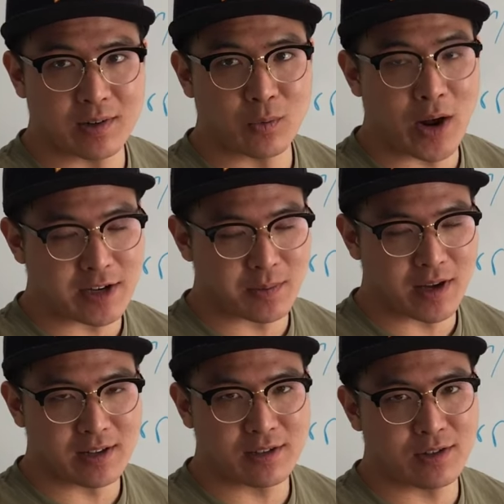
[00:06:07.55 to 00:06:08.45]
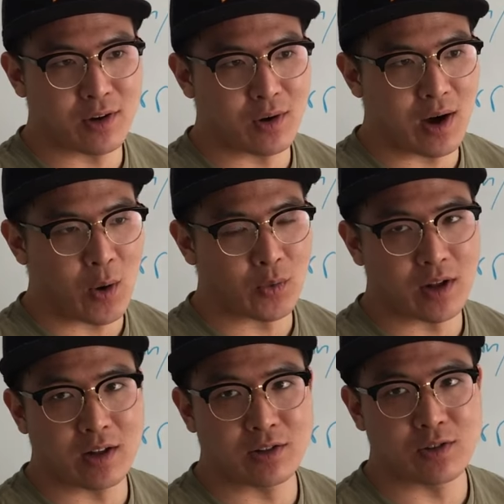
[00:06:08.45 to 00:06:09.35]
regimen, so I want
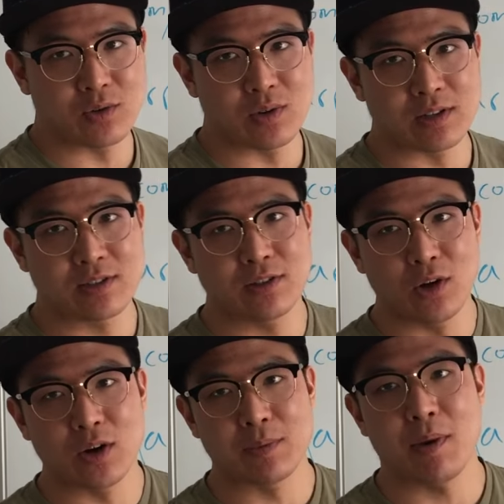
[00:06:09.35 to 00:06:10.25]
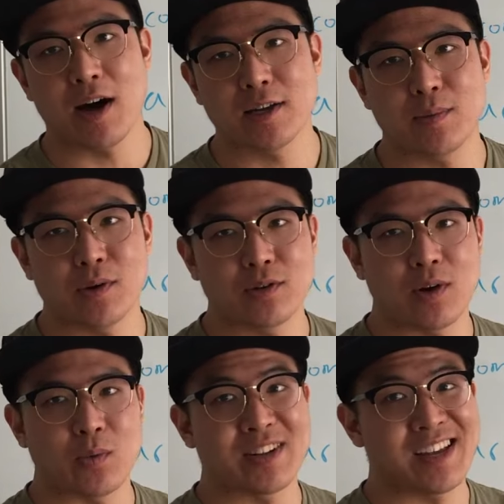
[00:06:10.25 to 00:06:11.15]
to do as slow as possible
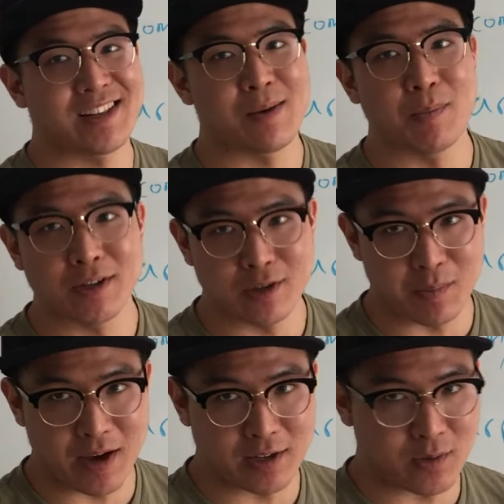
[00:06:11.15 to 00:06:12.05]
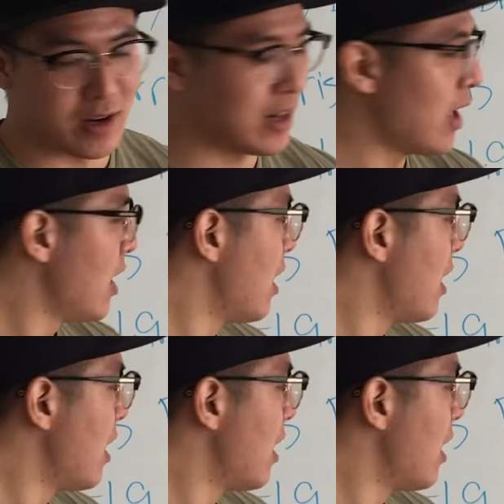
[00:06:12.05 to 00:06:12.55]
so I retain that muscle mass, right?